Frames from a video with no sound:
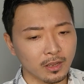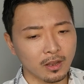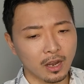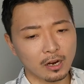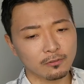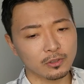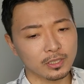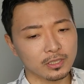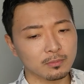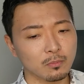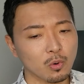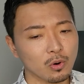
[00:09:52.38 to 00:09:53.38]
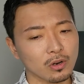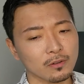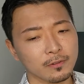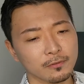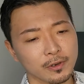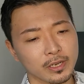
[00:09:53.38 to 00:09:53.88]
However, it's more
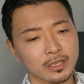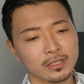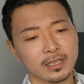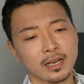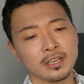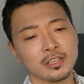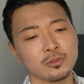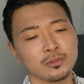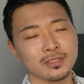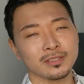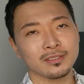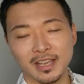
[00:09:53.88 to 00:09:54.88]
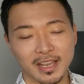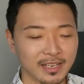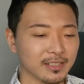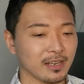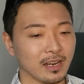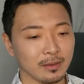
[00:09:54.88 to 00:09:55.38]
of a fragrance I use
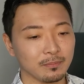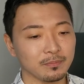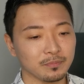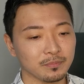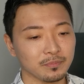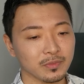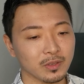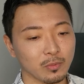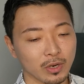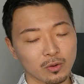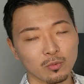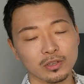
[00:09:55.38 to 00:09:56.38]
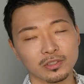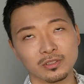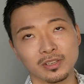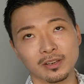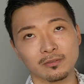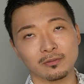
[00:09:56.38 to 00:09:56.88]
anytime when I want
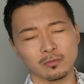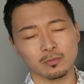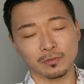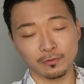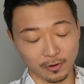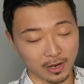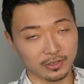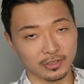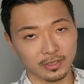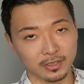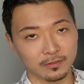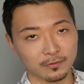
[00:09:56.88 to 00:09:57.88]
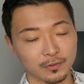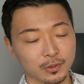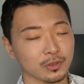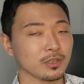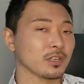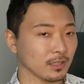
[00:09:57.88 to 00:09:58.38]
to get refreshed and
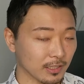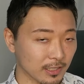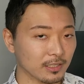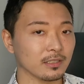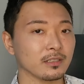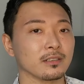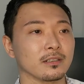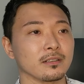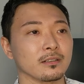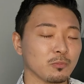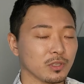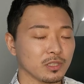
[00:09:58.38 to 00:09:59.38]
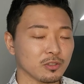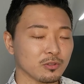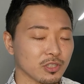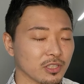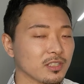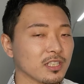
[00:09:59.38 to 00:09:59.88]
feel clean, and when you're
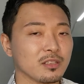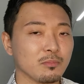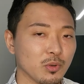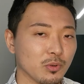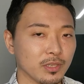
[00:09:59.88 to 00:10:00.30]
just in the mood.